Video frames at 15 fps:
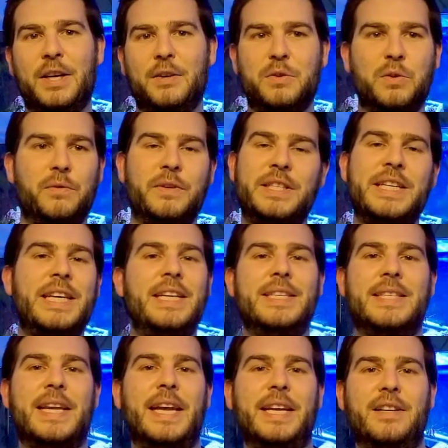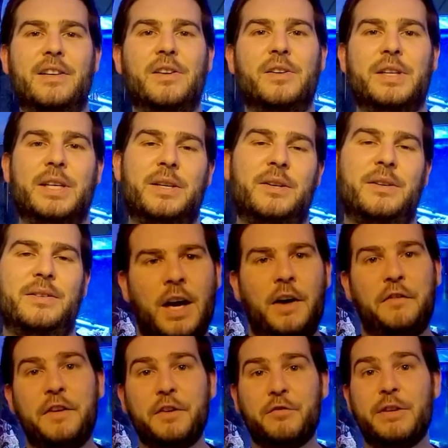sort of a tea stained look. I
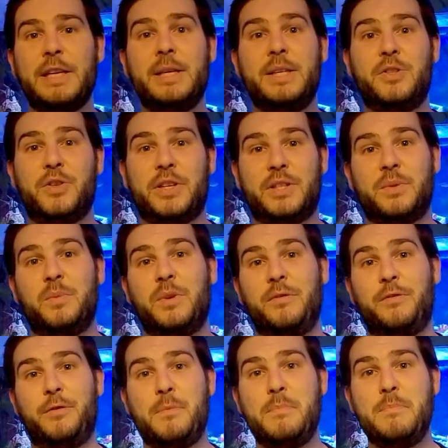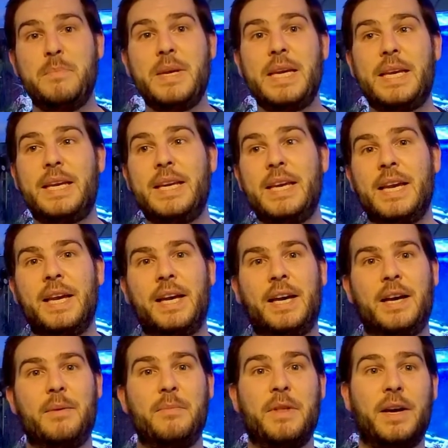think a really interesting one for me
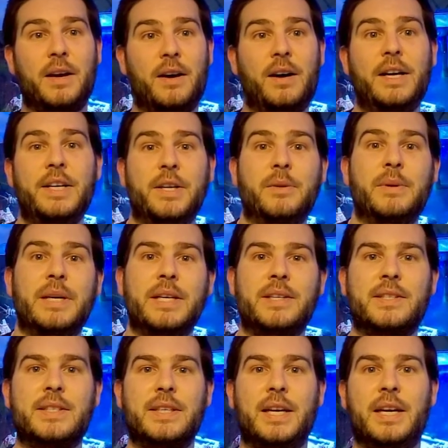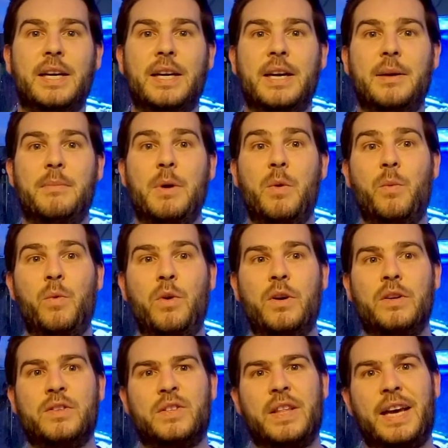that I noticed
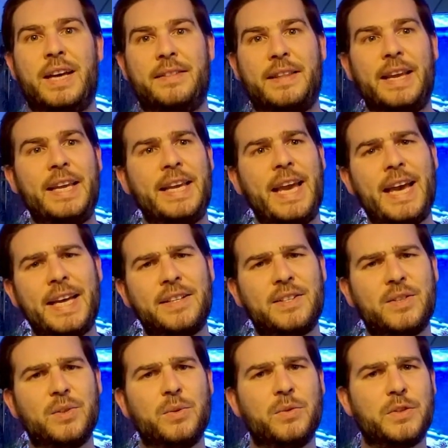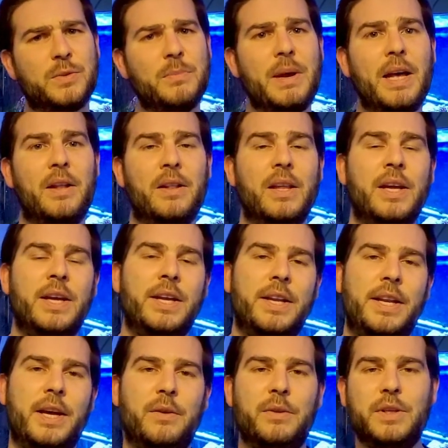was that they can sort of smell.
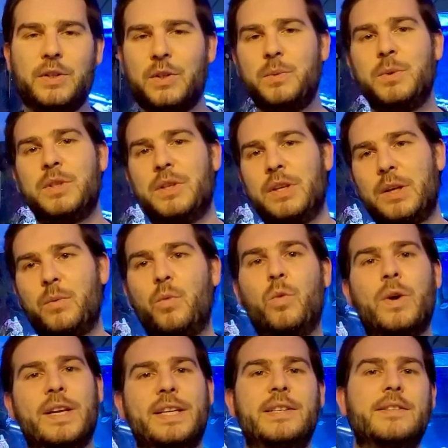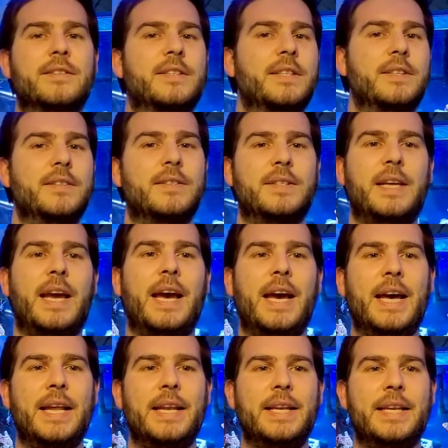Now this was only one instance,
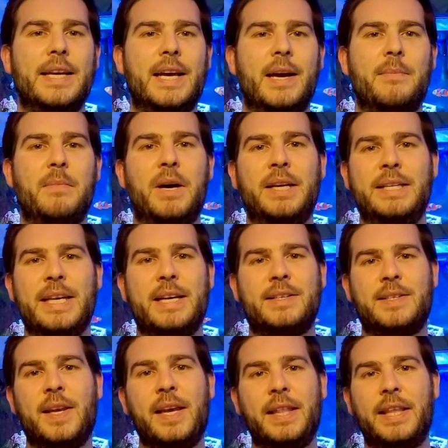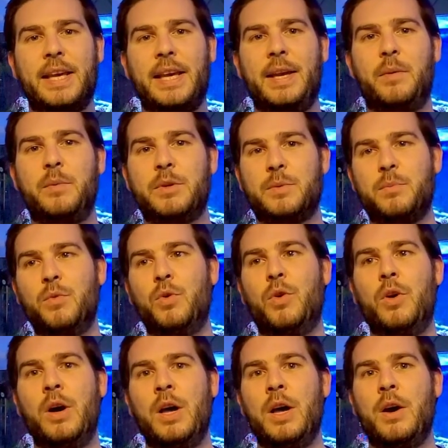and I dare say that it was more